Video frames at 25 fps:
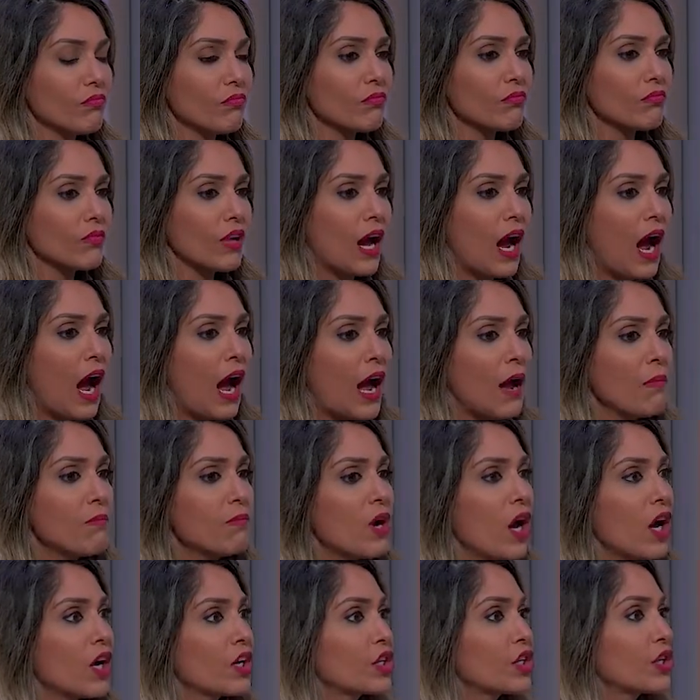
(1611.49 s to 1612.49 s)

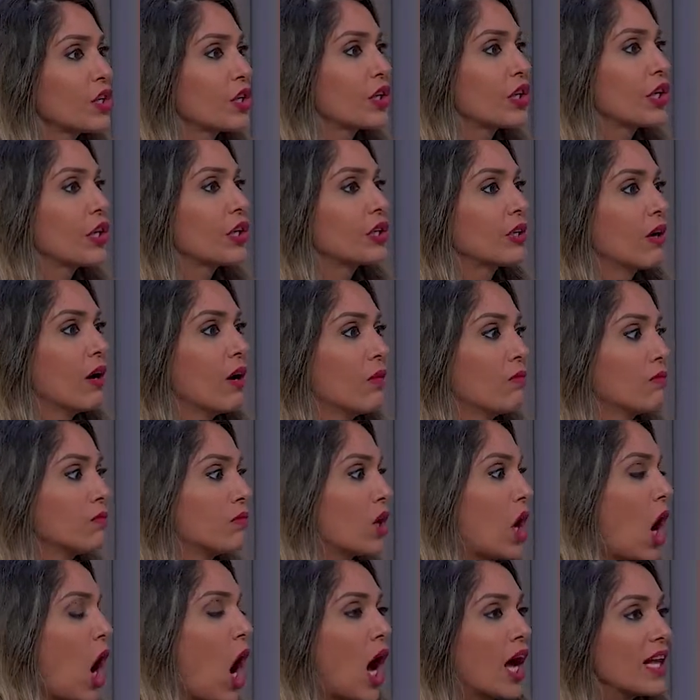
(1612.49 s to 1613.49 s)
not
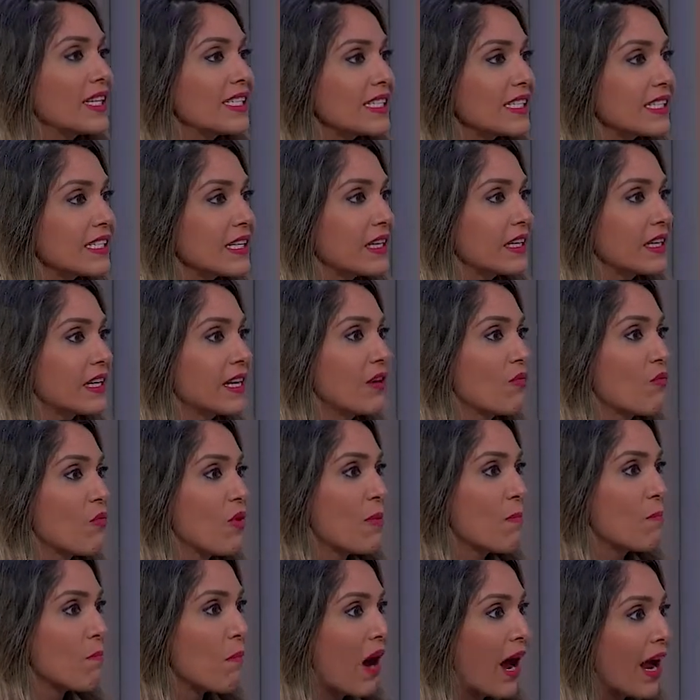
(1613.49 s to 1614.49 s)
constantly
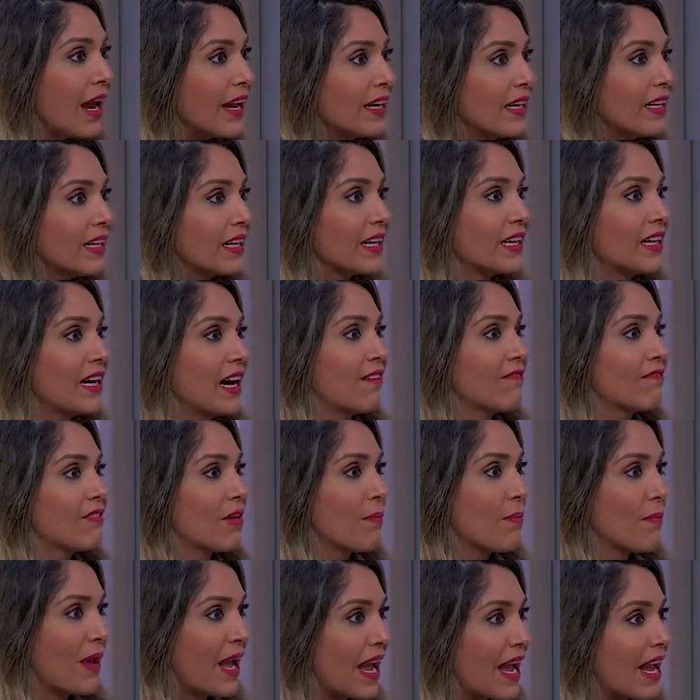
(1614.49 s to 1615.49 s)
reminded of the
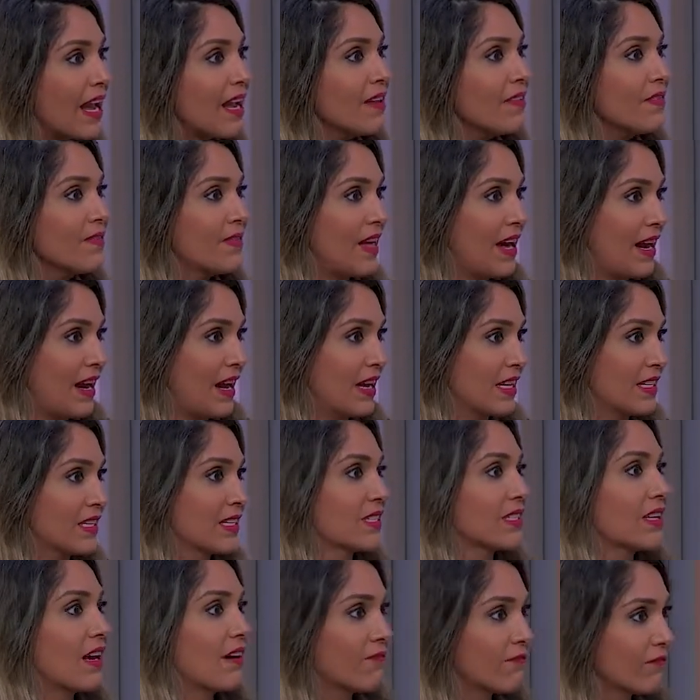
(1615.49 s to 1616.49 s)
pain that I
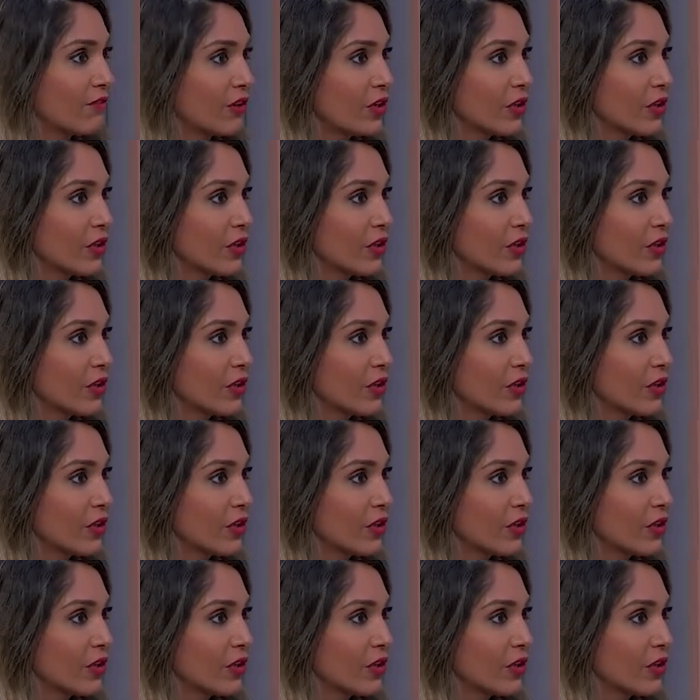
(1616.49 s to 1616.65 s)
suffered?